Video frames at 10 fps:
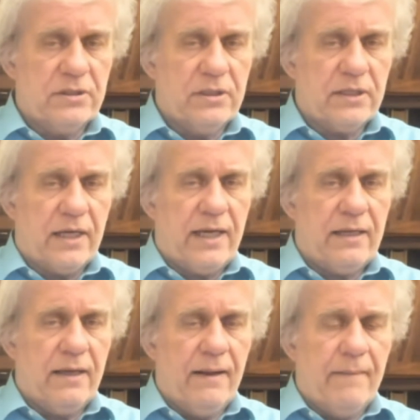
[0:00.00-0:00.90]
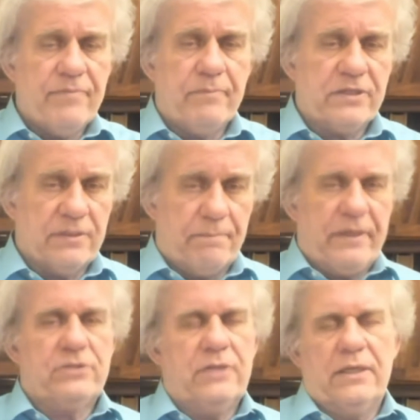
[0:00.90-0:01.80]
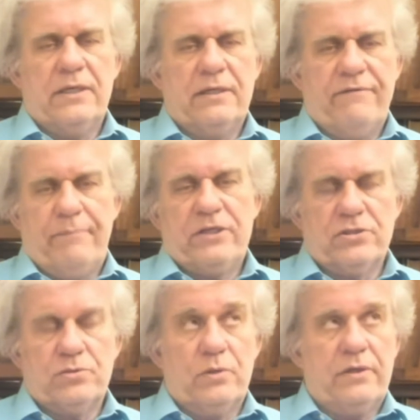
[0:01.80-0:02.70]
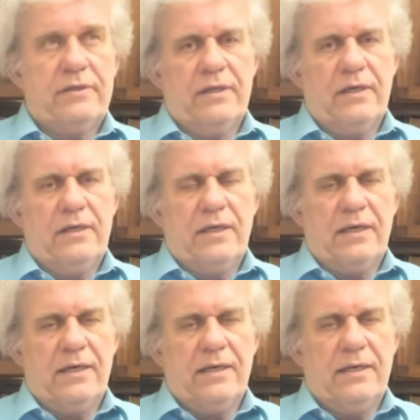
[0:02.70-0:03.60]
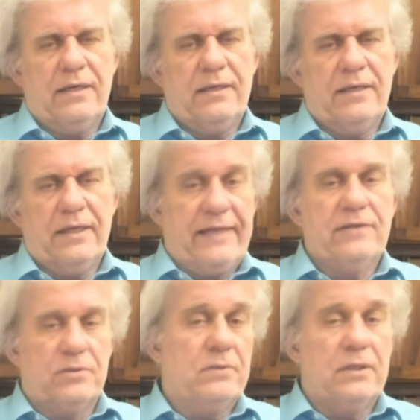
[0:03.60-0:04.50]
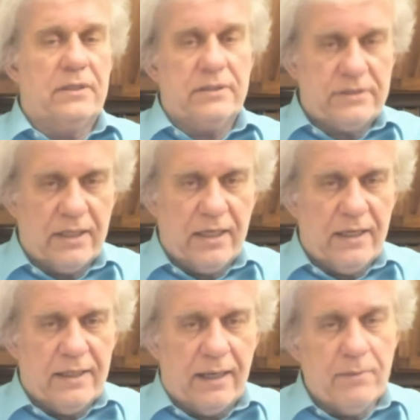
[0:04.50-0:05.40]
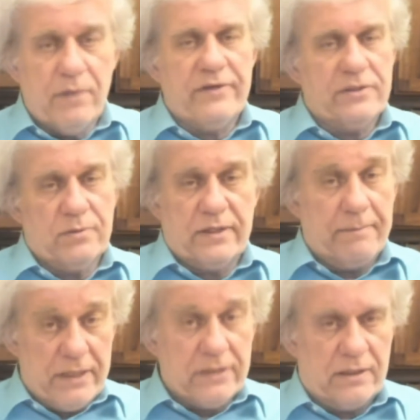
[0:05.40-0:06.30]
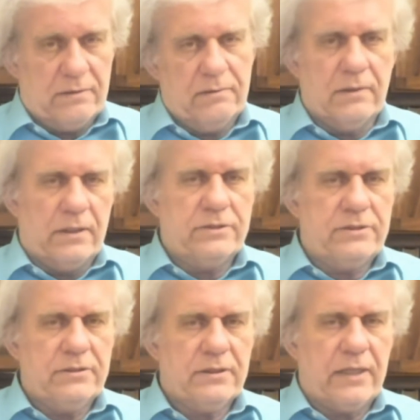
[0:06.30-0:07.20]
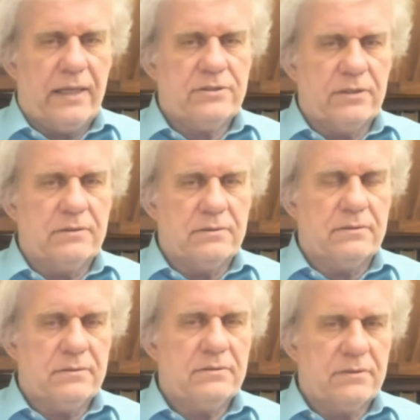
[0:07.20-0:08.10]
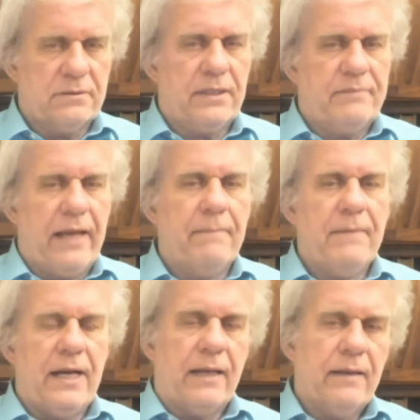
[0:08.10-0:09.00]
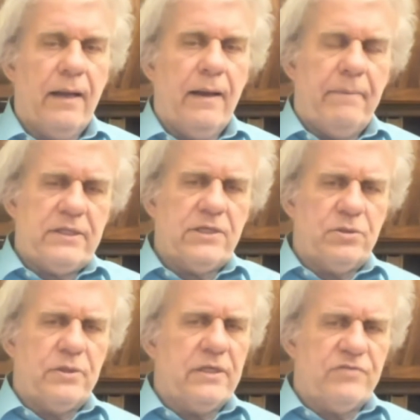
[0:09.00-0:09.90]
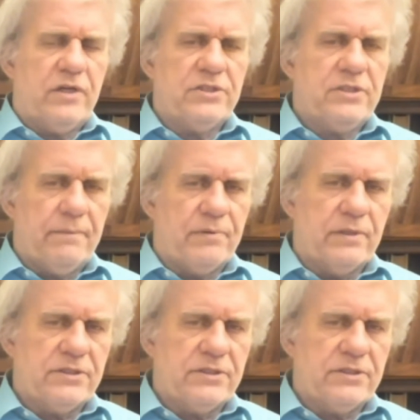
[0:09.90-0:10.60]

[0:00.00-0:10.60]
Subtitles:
Okay, because if a picture's worth 1,000 words, a movie is worth 1,000,000 words. Okay, so keep that in mind. But the issue here is very simple.